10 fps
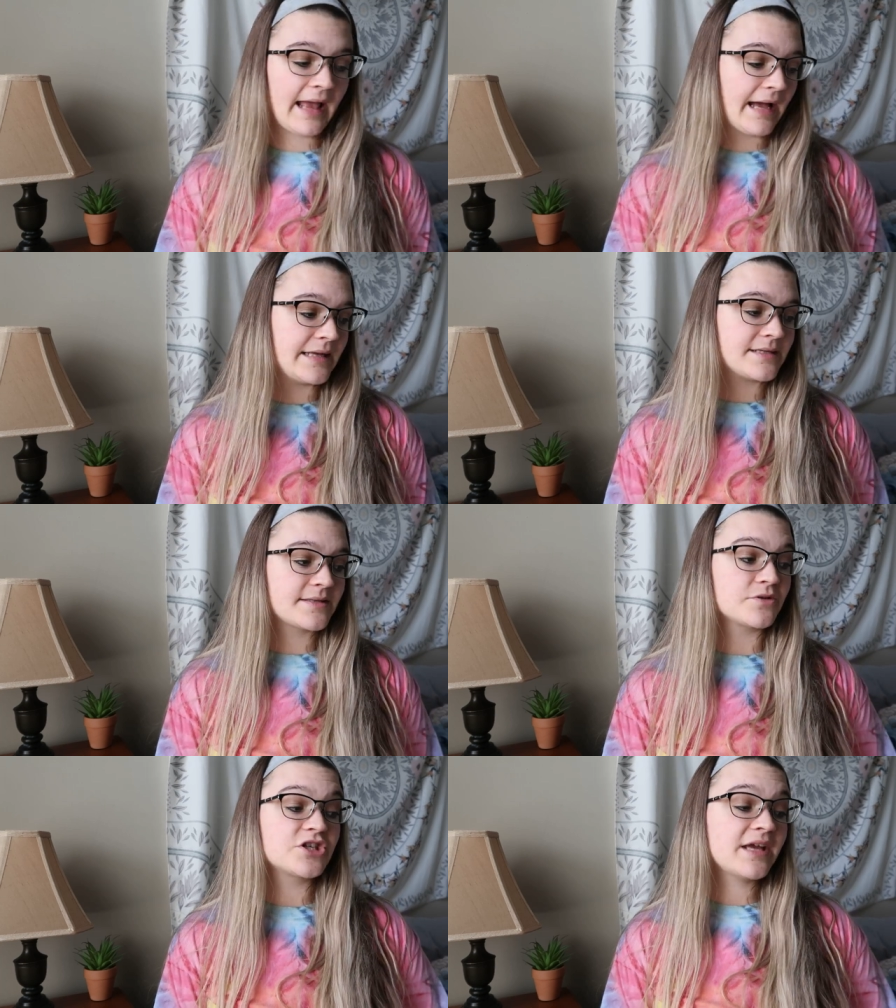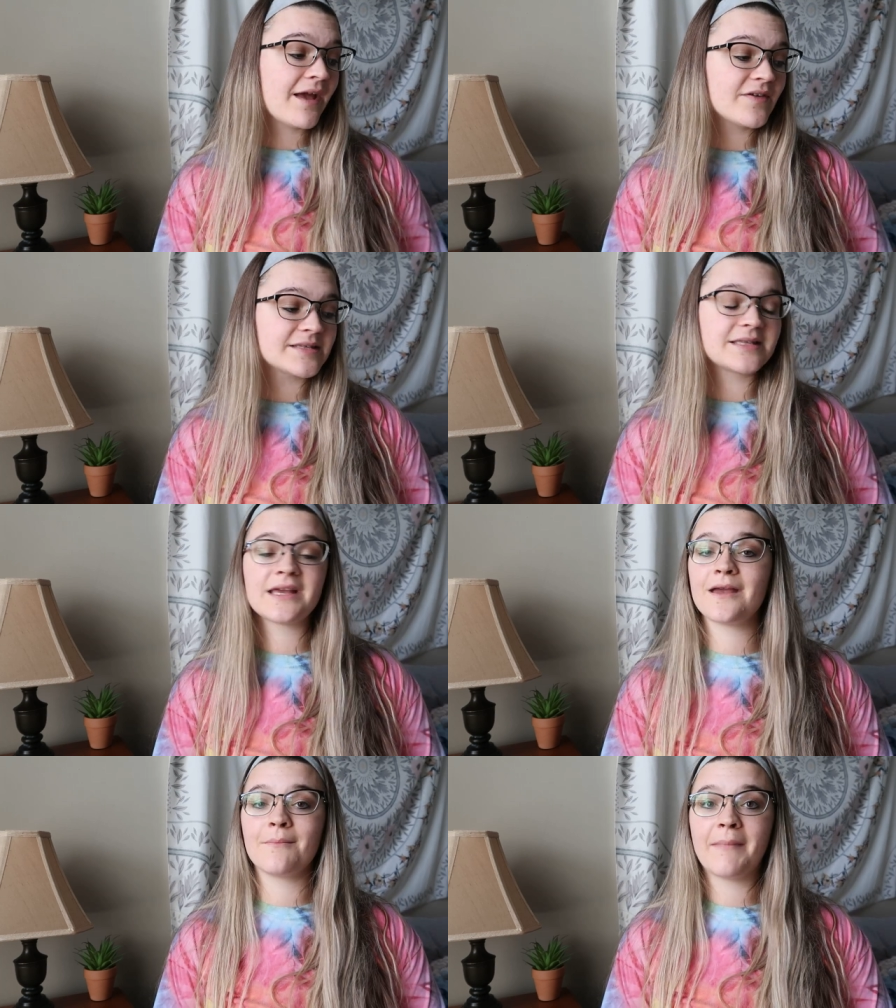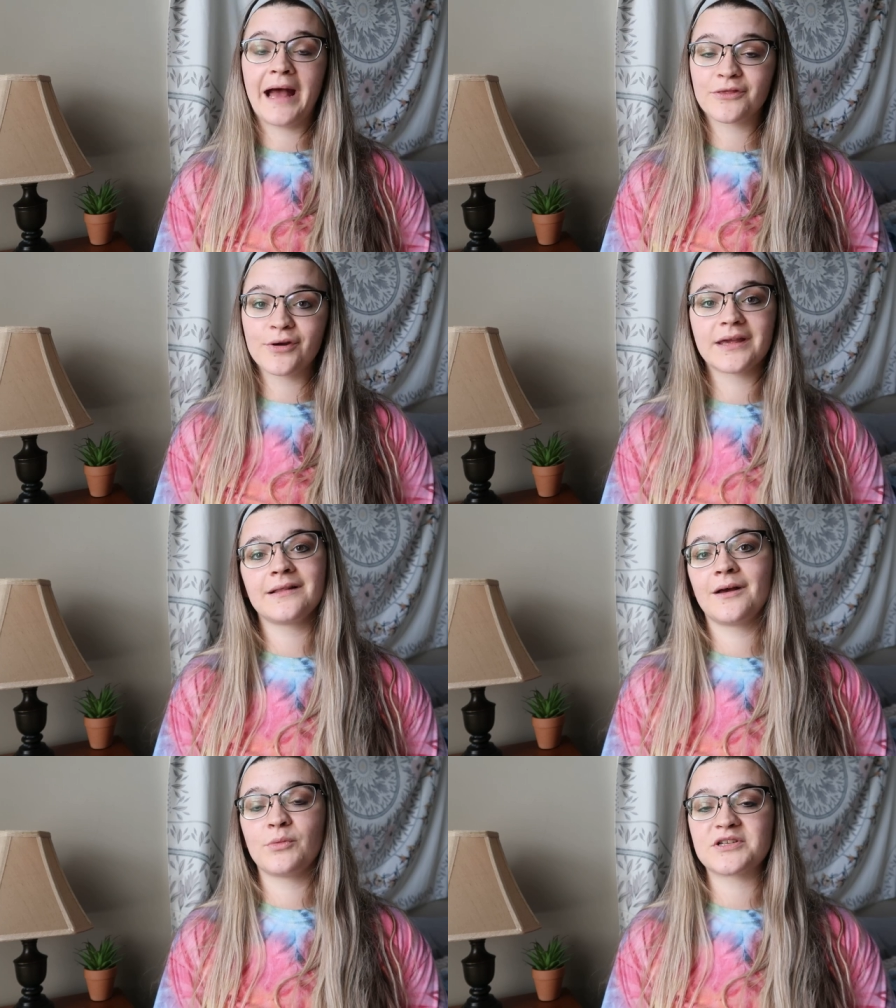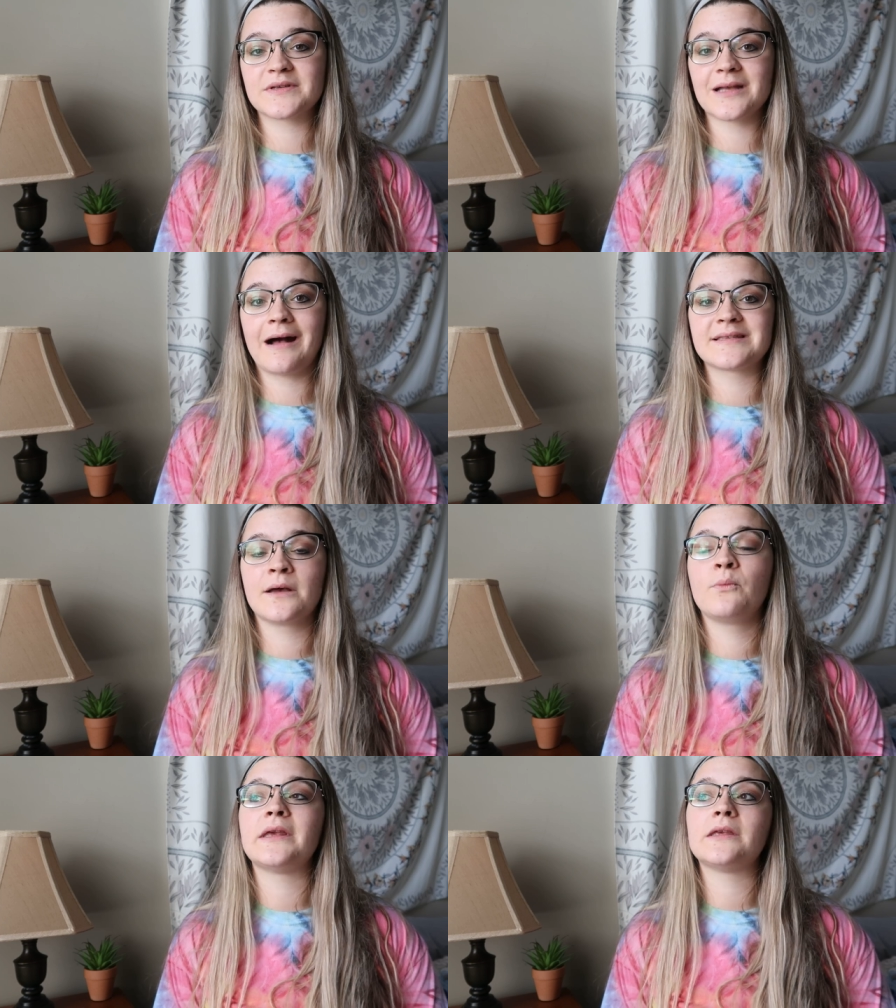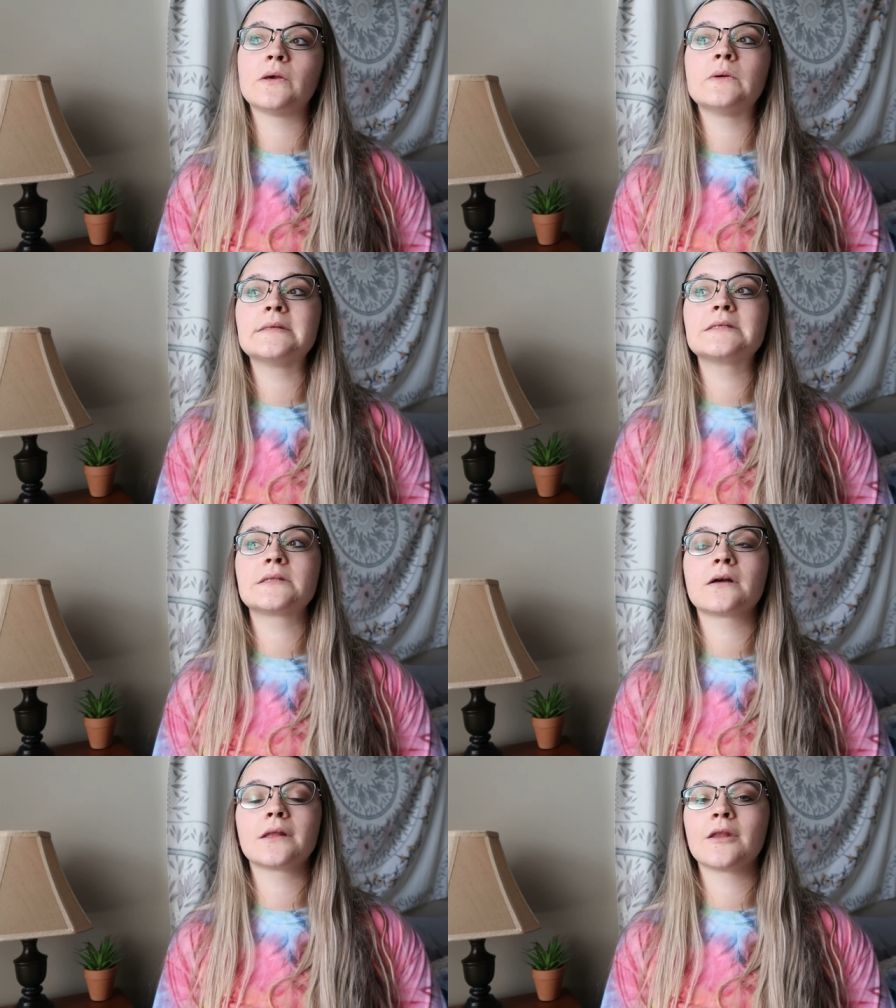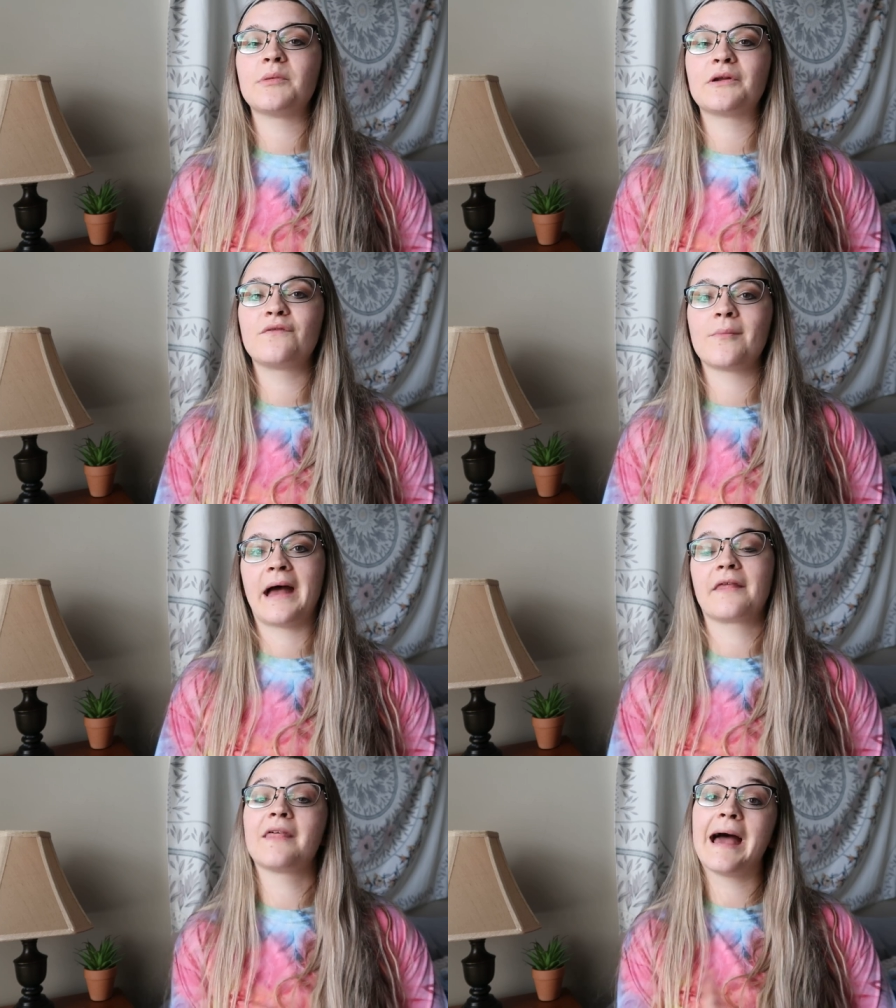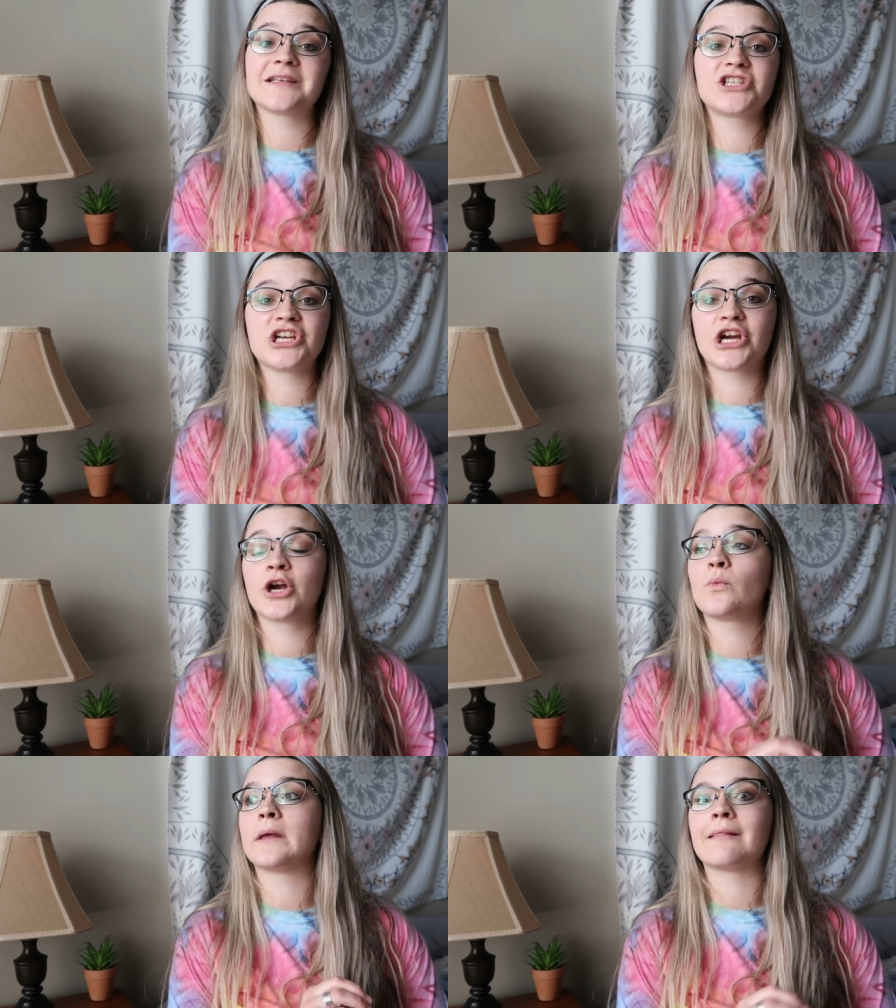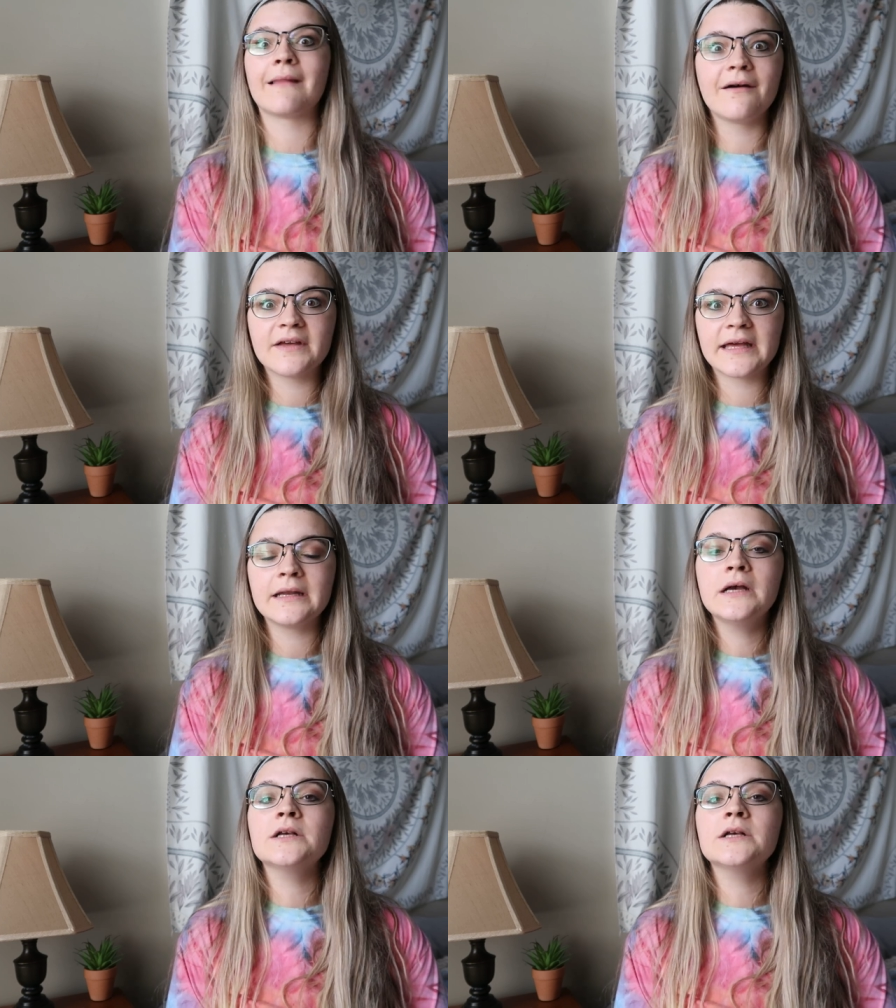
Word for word: And so she gave us the math curriculum, which was awesome. We used the good and the beautiful math last year. We love it.